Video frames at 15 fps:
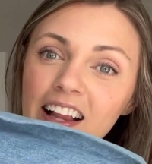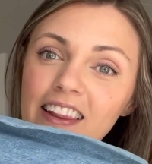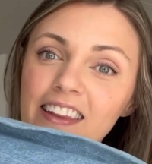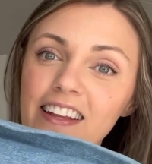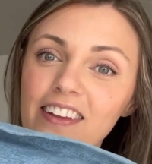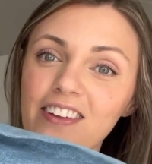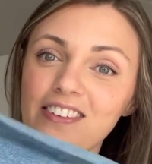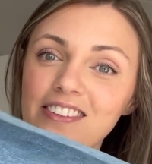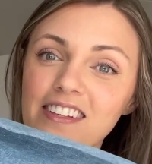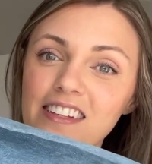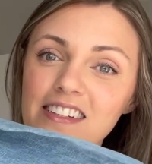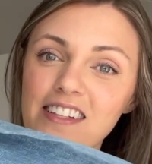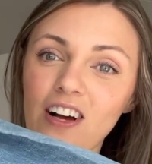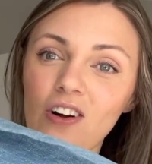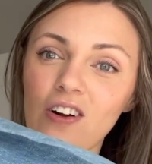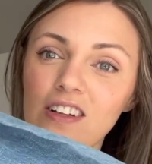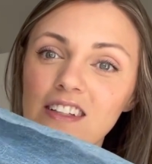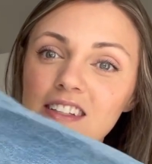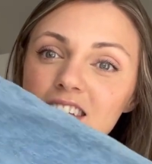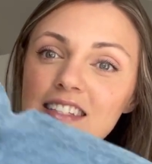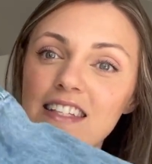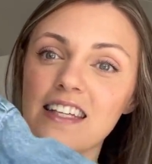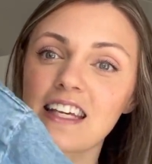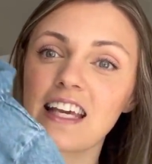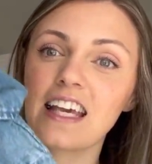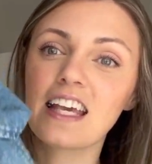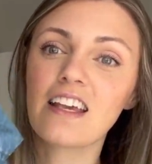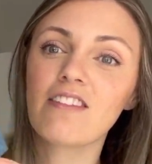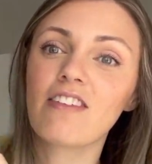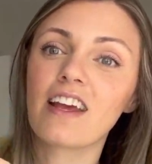The little detail on the
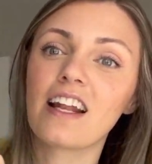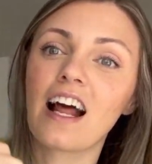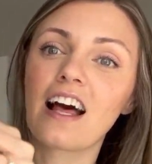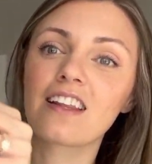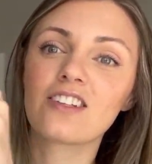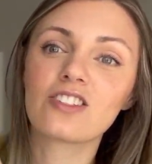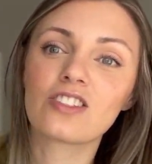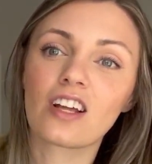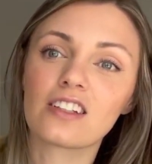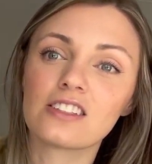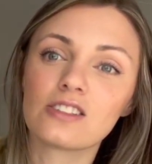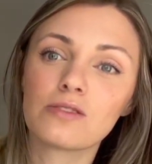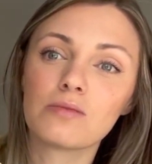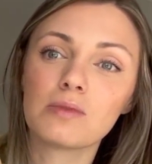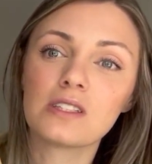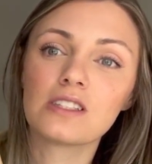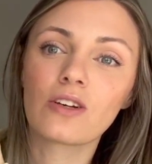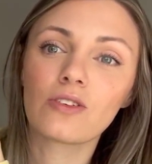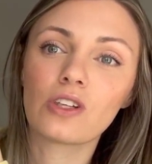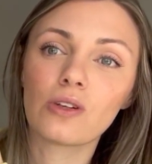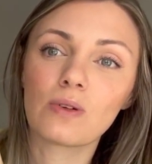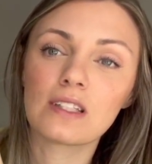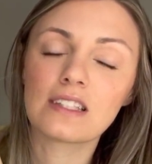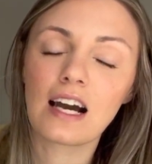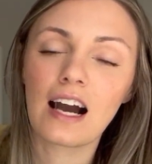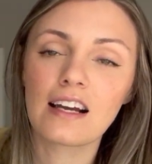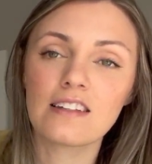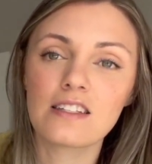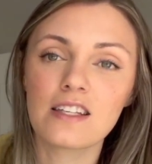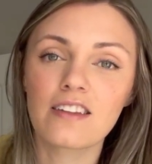sleeve, and I just thought this would be so cute with
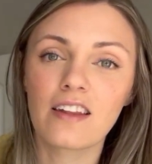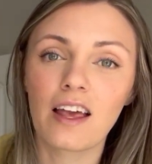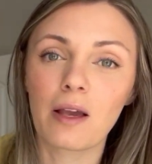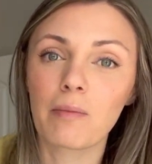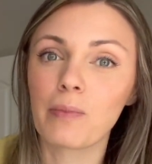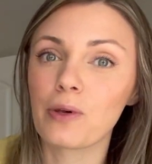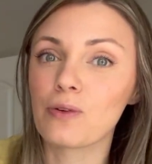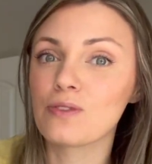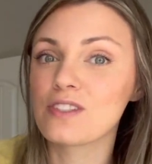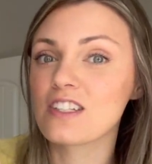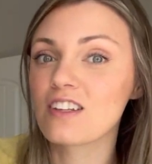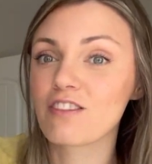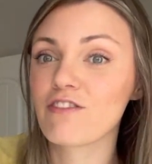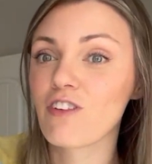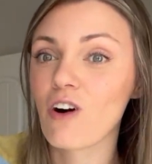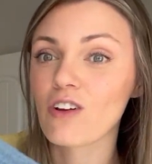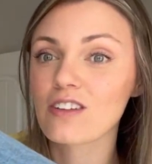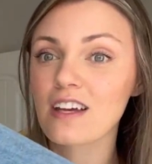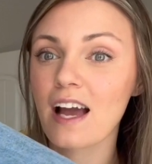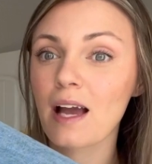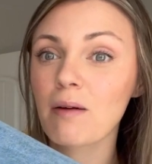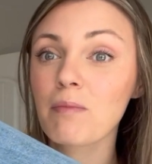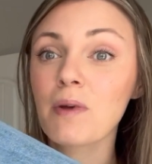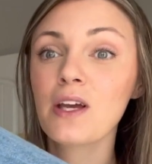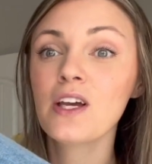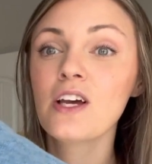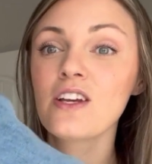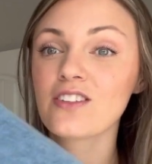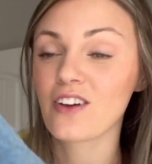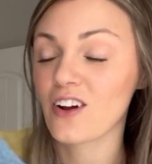tights and like boots in the fall time.
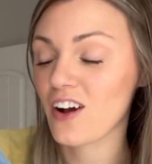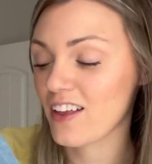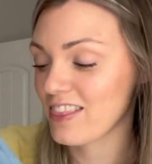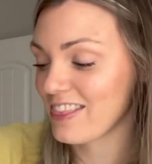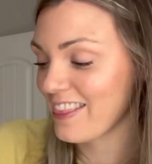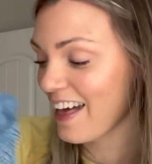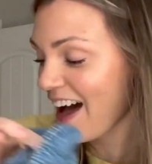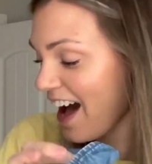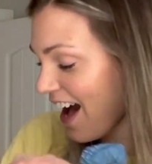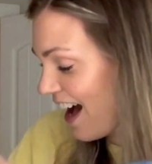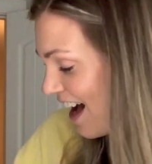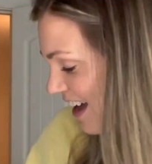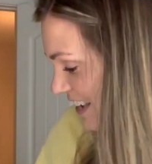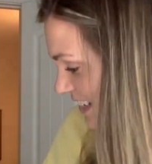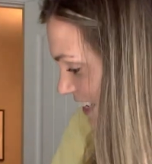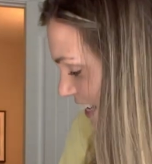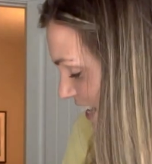So I got that.